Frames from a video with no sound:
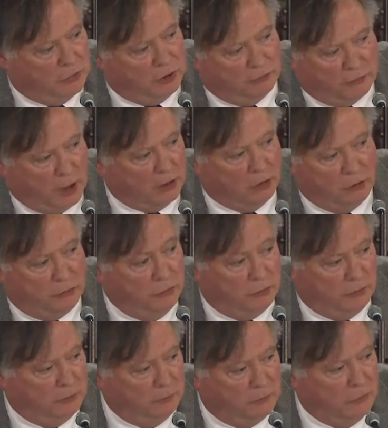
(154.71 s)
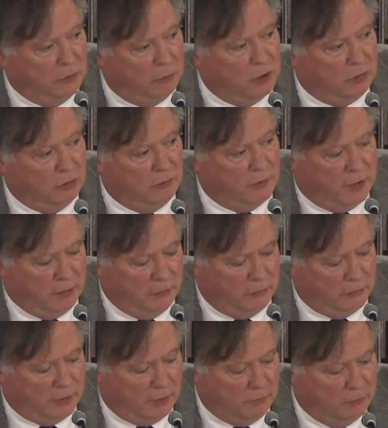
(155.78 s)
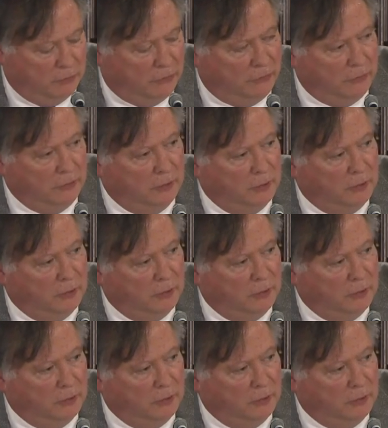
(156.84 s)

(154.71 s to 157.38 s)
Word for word: But if I go to the middle of Allentown, which